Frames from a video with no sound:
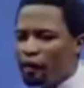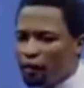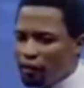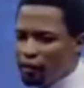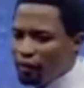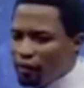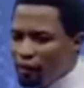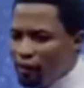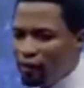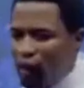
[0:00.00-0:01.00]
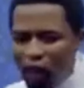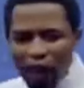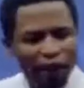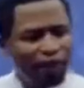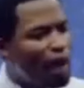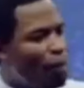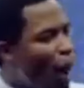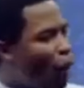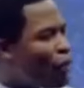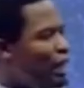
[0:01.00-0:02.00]
men. They were writing
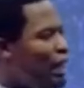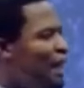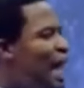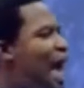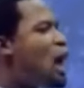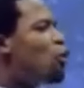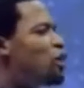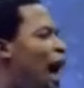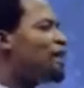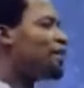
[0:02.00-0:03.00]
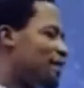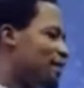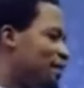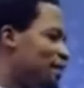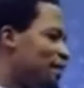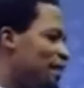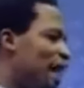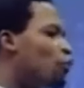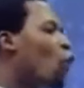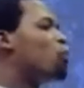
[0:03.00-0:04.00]
about the elders
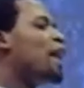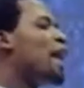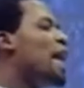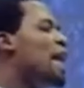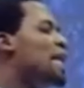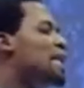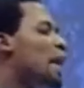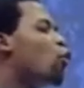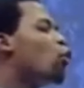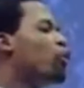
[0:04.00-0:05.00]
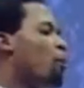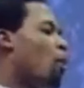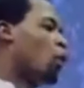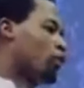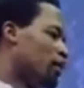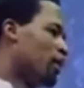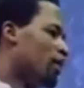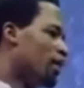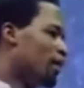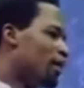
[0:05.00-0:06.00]
that obtained the good report.
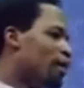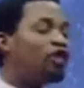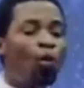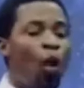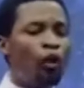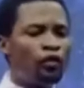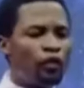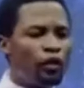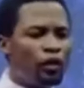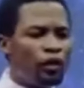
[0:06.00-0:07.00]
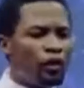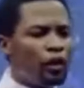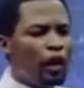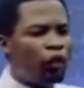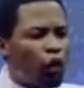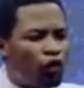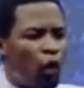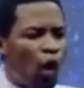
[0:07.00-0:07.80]
These ones, it was